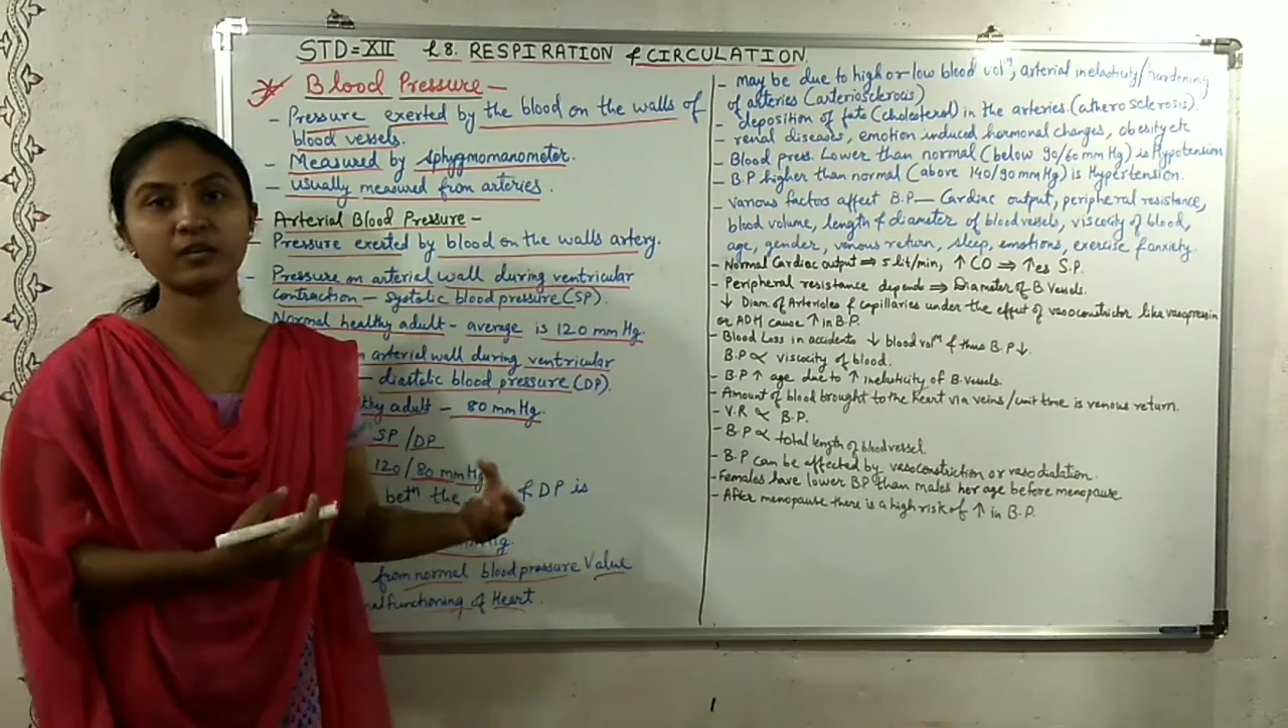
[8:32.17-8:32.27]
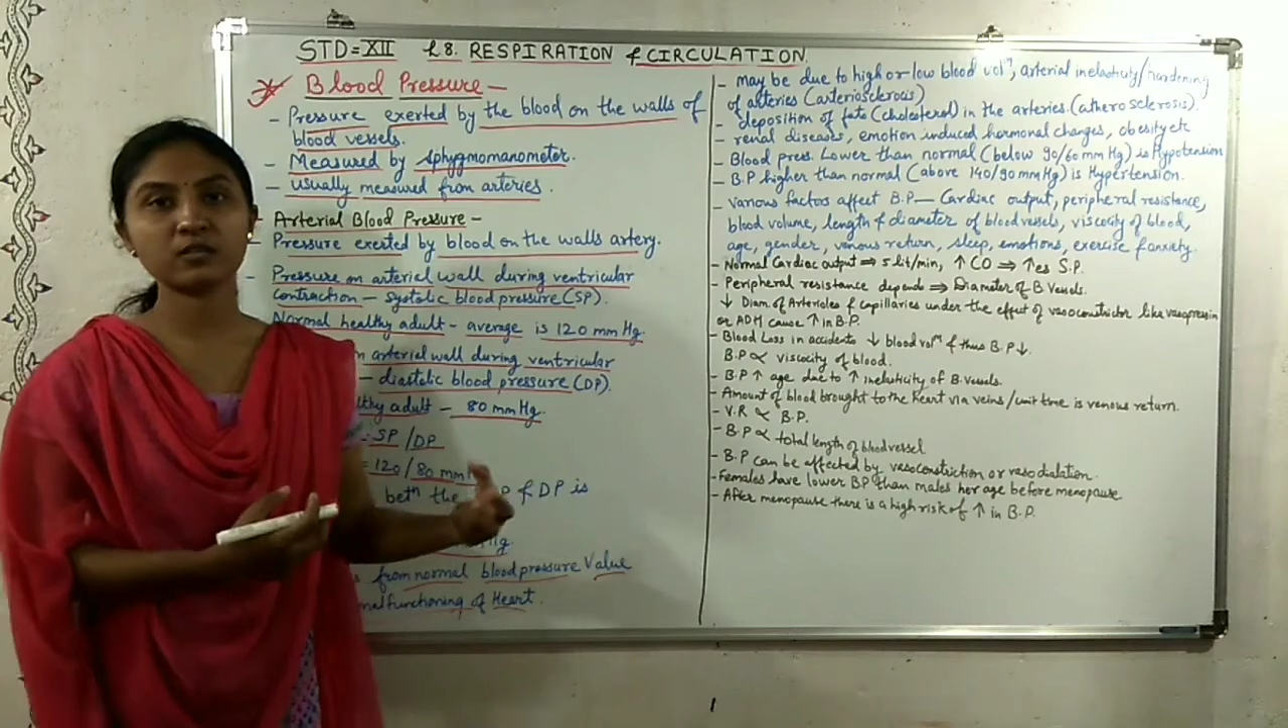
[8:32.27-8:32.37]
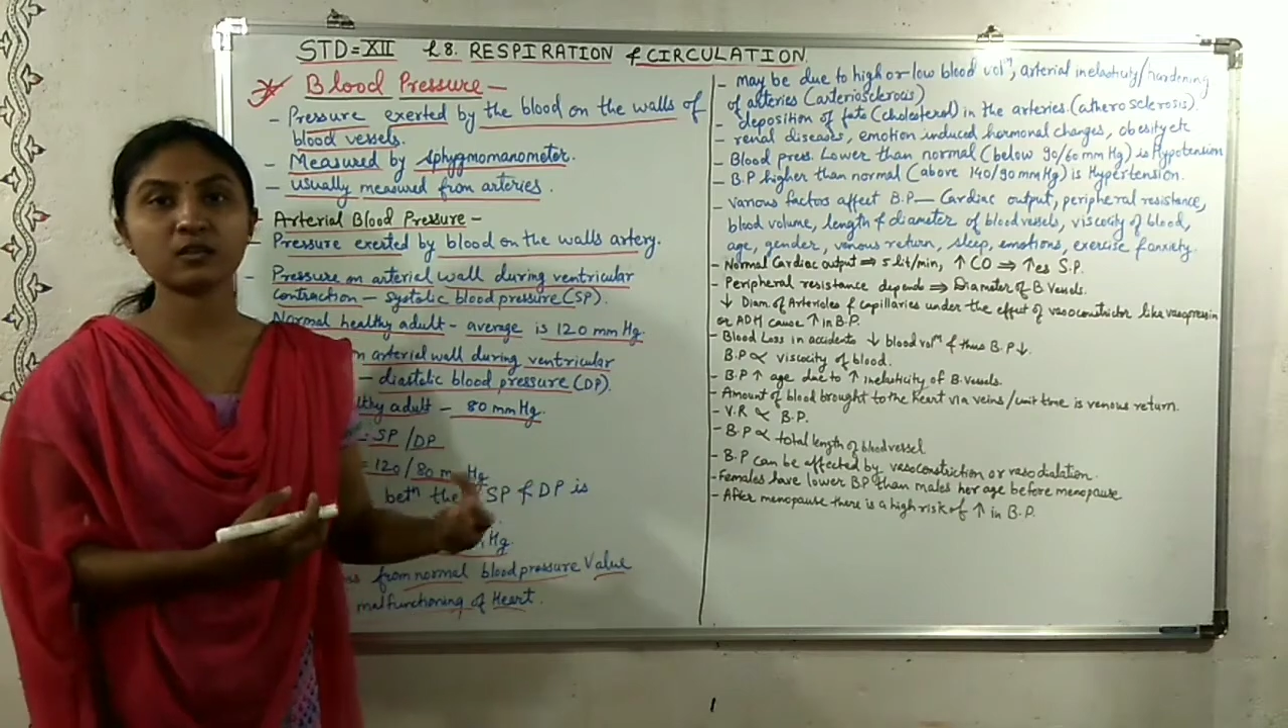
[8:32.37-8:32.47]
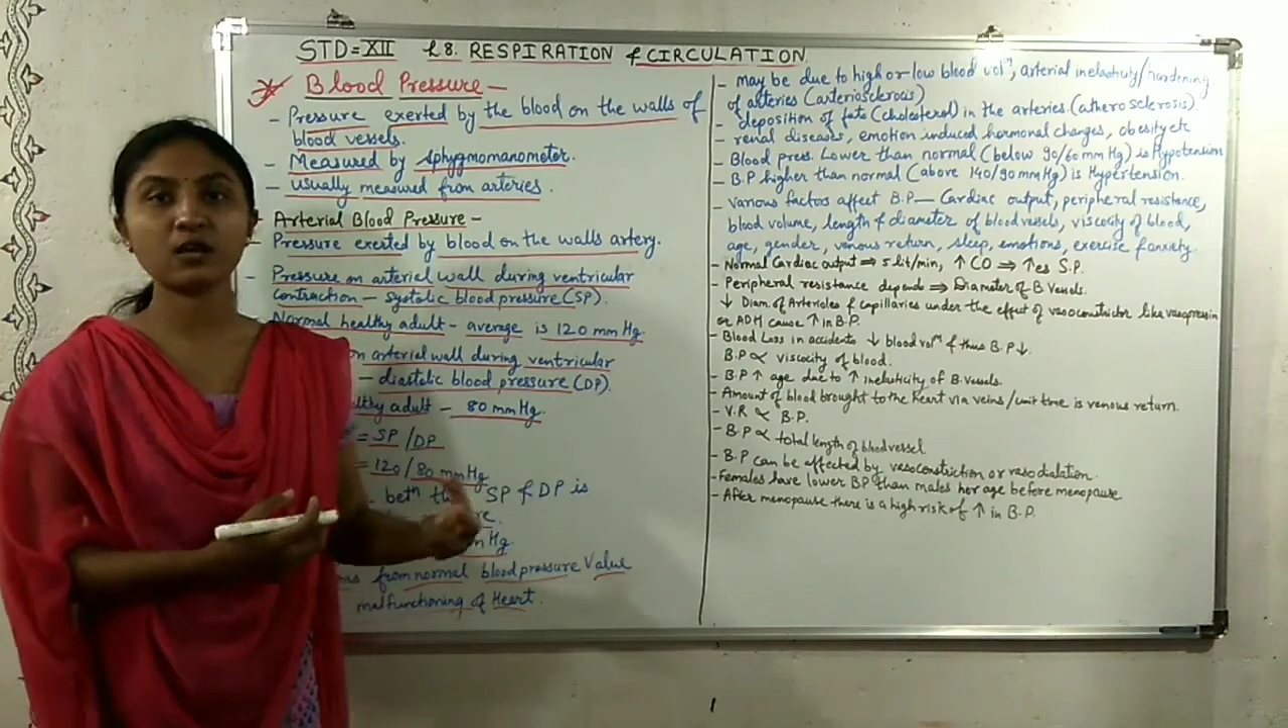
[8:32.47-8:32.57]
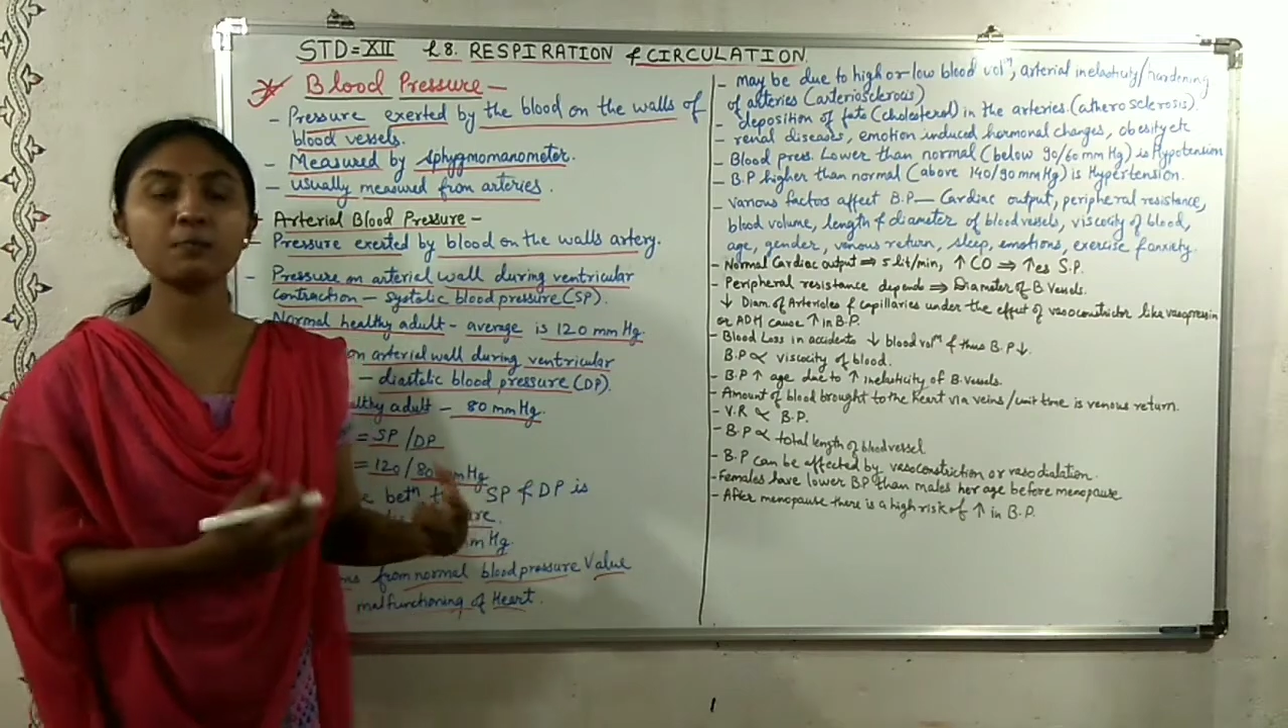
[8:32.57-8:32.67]

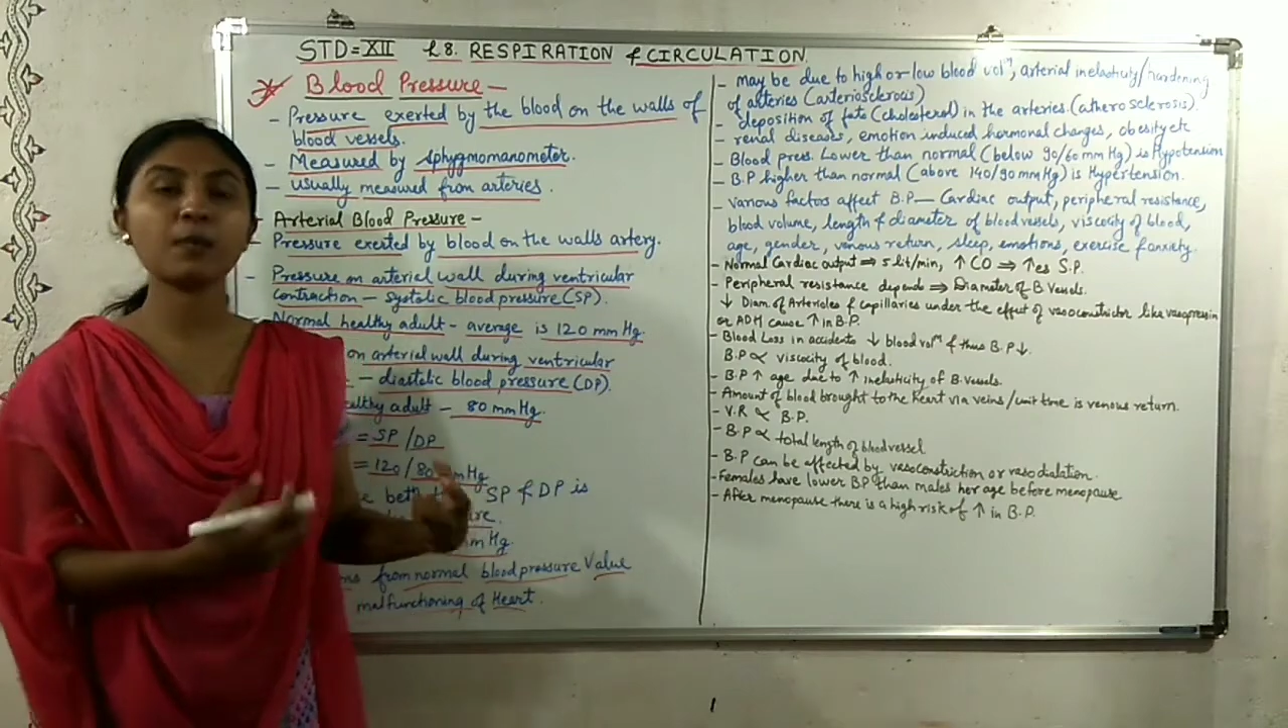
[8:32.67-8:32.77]
is a